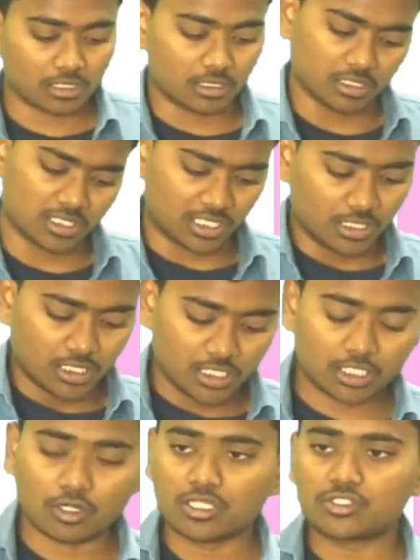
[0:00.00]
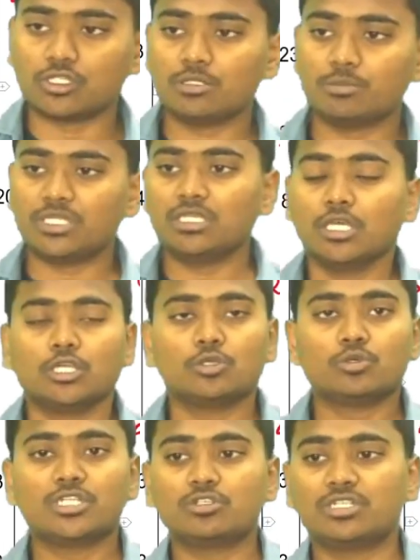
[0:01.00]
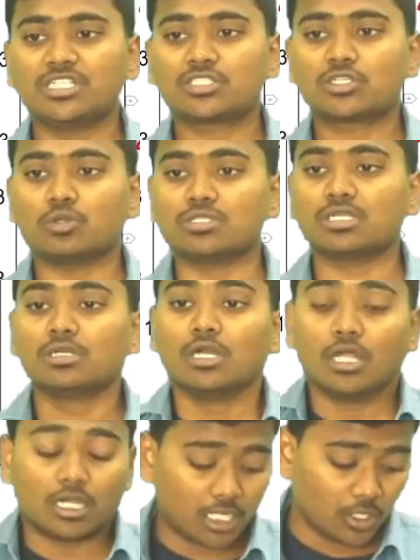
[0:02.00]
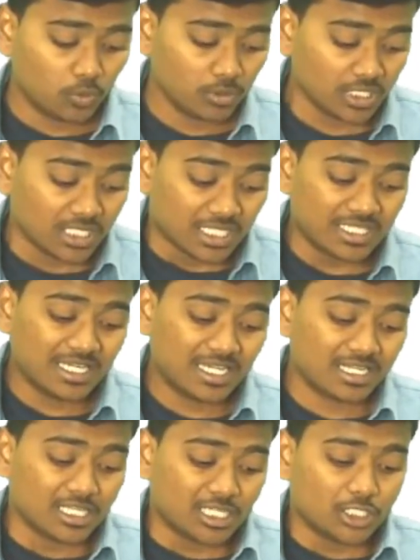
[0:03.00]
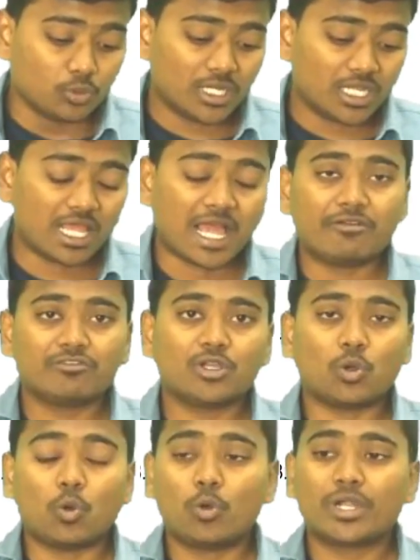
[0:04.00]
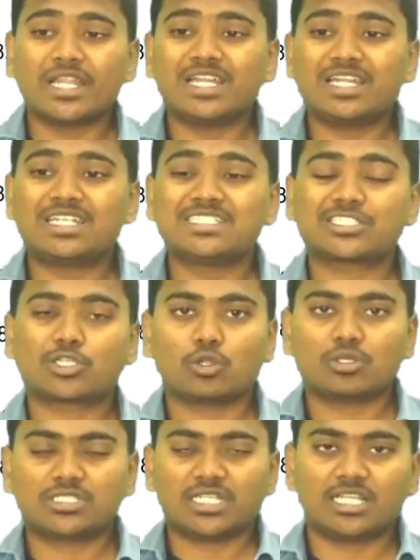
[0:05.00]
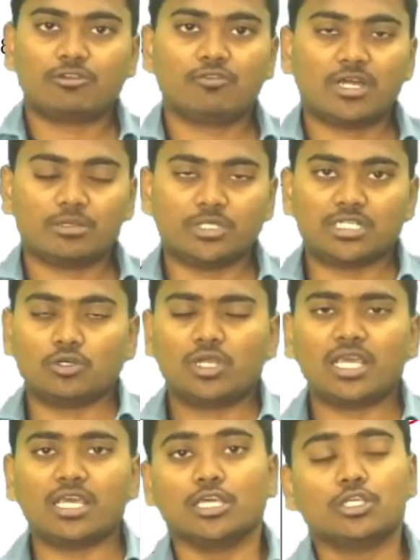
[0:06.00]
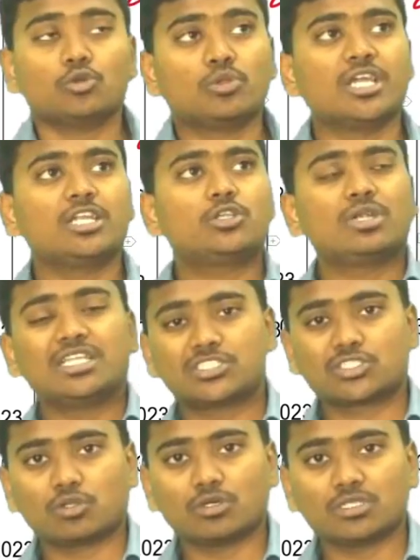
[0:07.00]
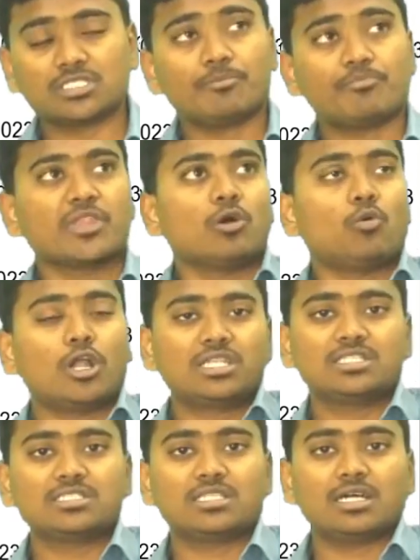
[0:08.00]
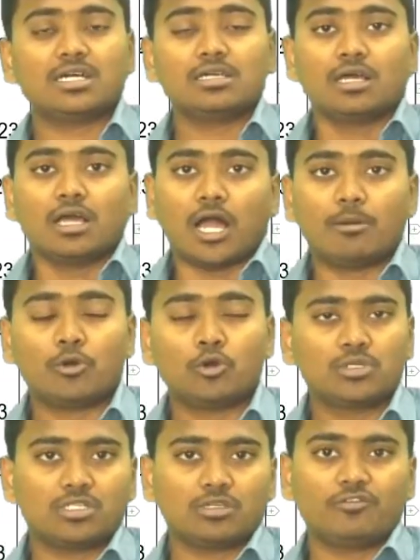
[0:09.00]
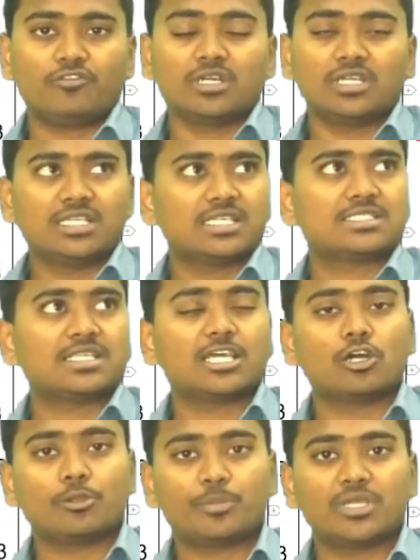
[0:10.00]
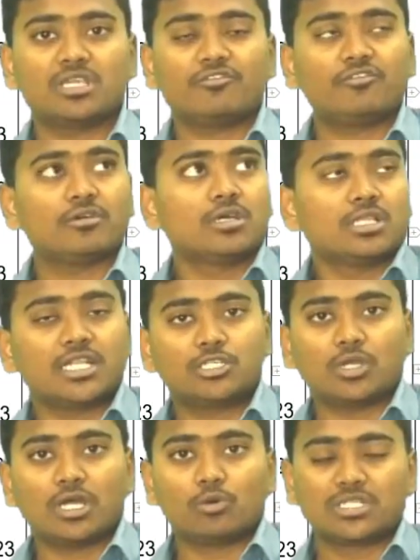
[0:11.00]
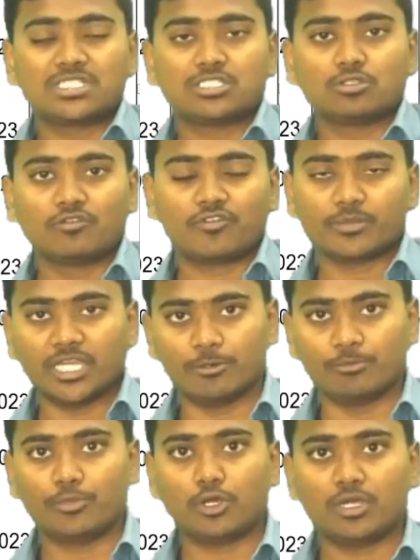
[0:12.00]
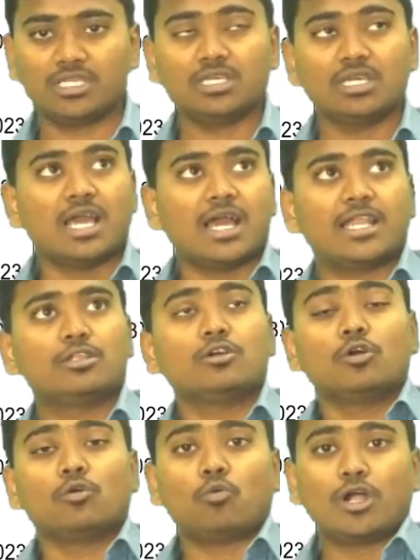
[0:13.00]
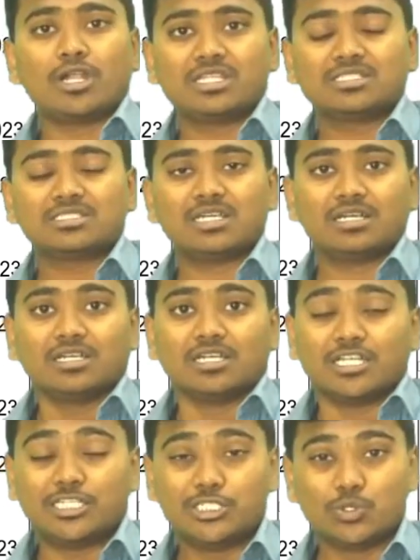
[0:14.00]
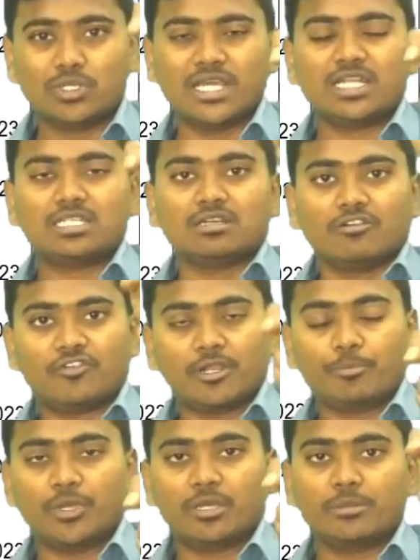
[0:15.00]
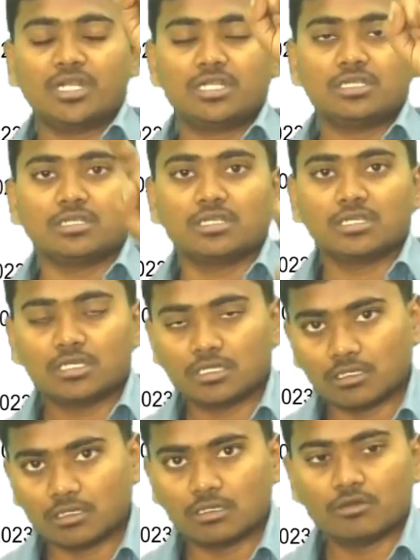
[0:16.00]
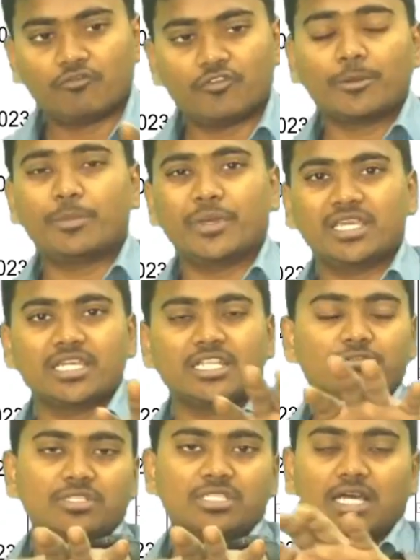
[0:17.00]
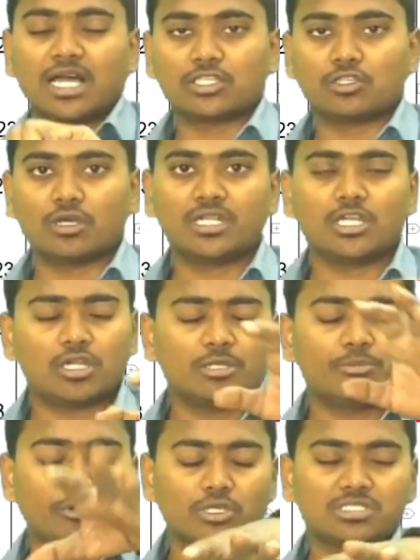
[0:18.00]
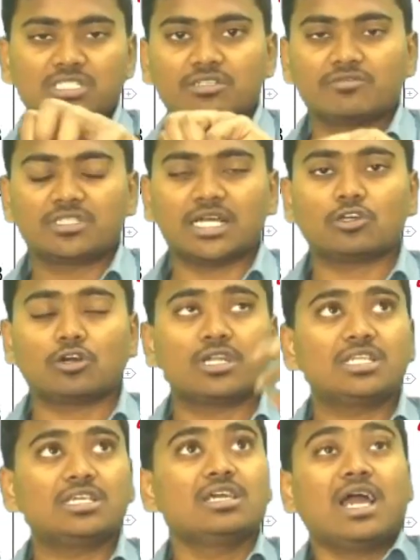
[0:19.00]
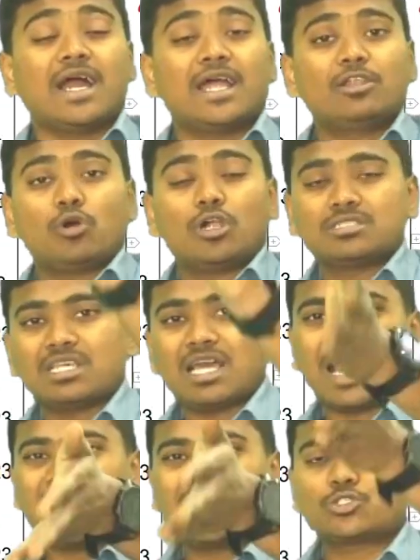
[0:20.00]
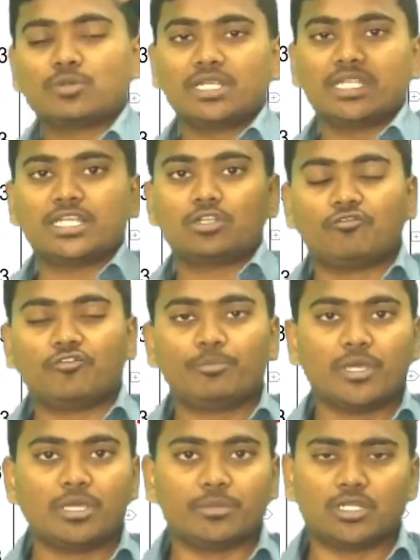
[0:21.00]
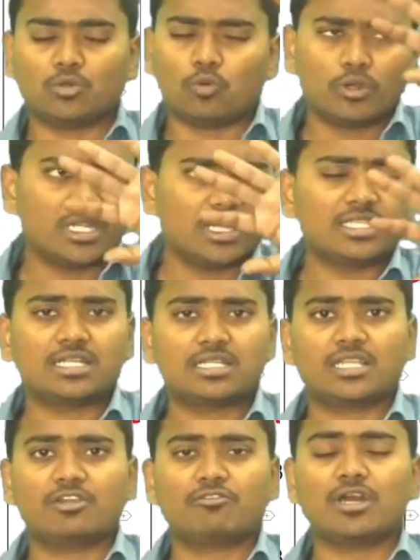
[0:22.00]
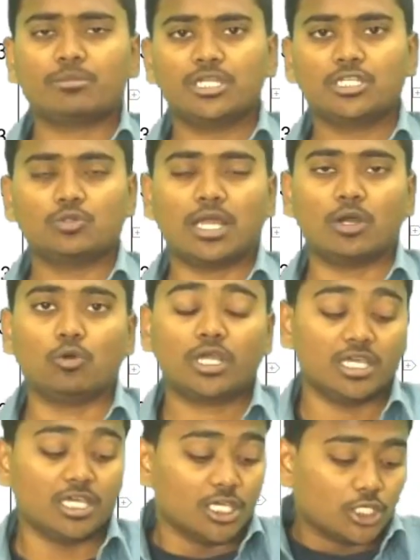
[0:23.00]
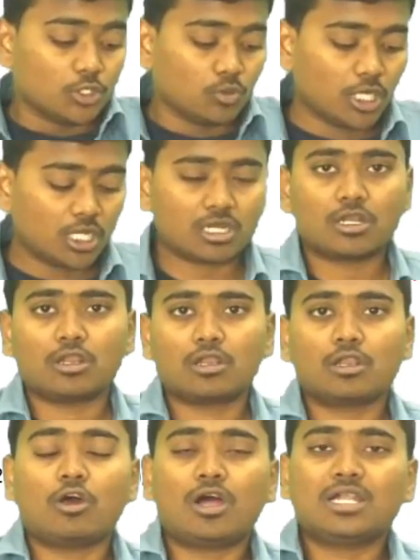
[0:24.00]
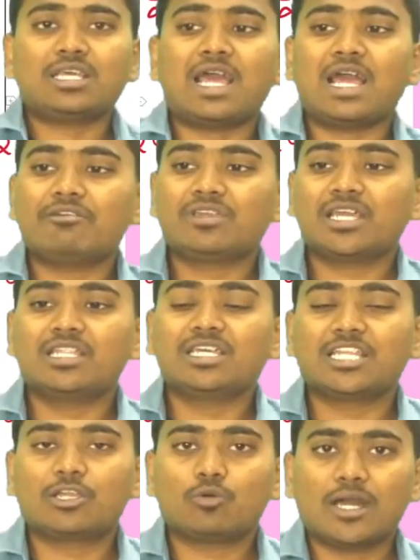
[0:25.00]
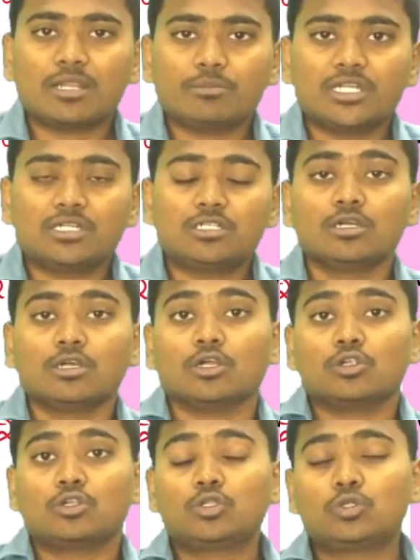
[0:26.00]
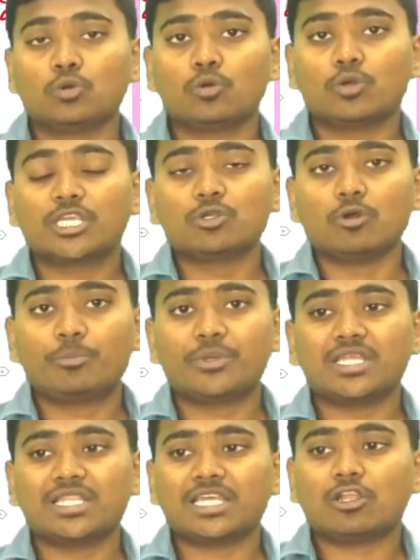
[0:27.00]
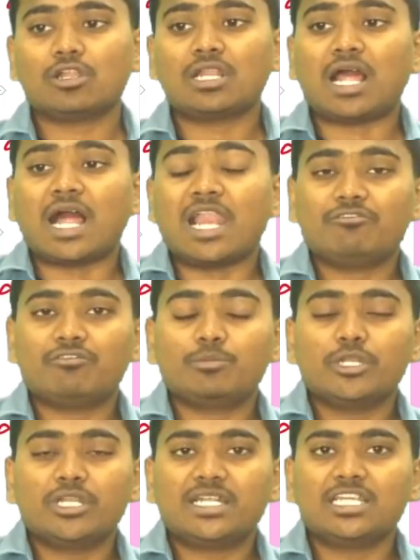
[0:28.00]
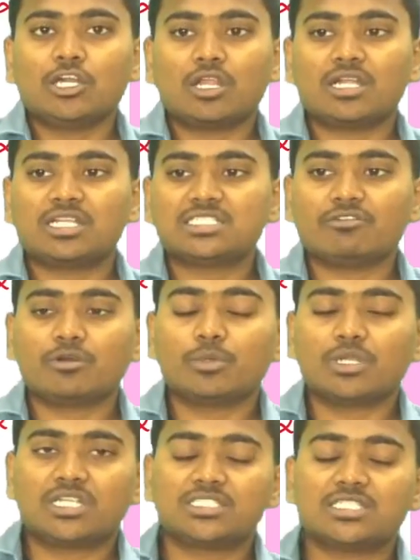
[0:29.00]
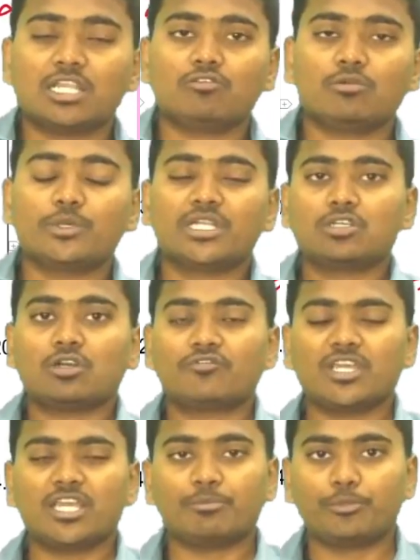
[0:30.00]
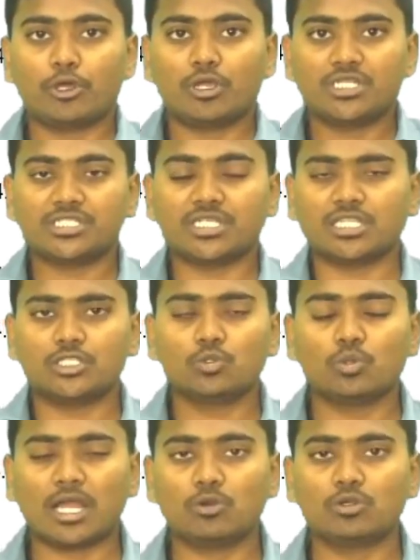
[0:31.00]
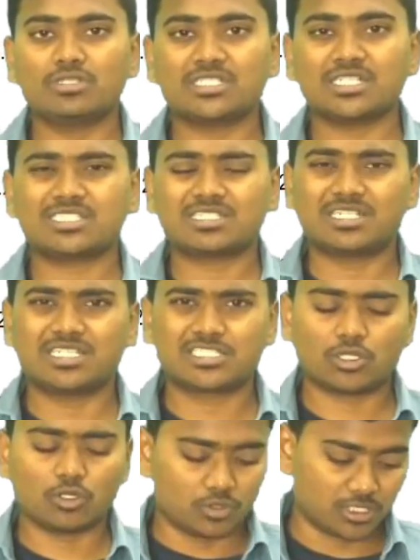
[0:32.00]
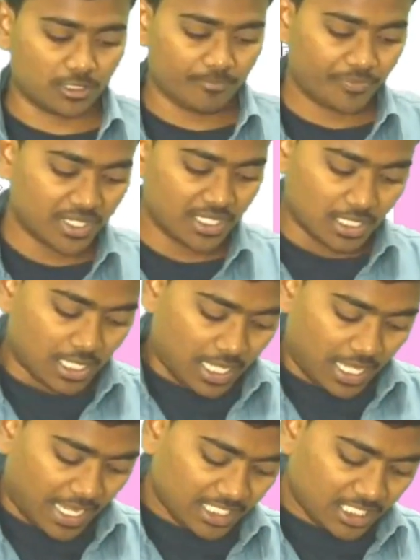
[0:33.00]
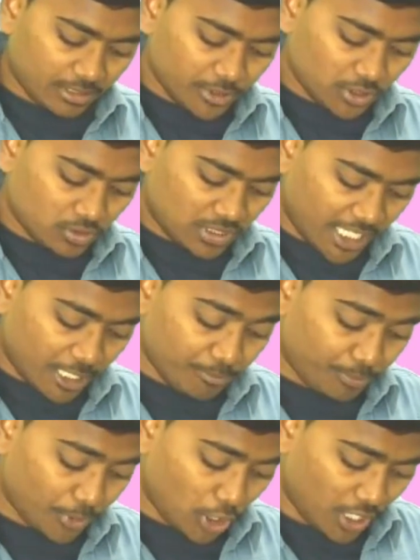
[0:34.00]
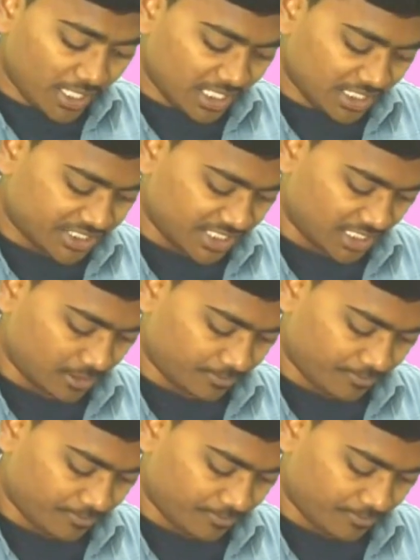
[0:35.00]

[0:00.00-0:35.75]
yeah, in clause 20b you need to disclose. Now here you are having only disclosure requirement. Okay, you need to disclose what is the amount of ESI or PF that you have received from the employee, and what is the due date for payment, for paying it with the authority or depositing with the authority, and what is the actual date of payment. Only that requirement you have. Okay, you are not having any requirement to give opinion on allowability or disallowability of the employee share. You have to just disclose. And coming to the employer share,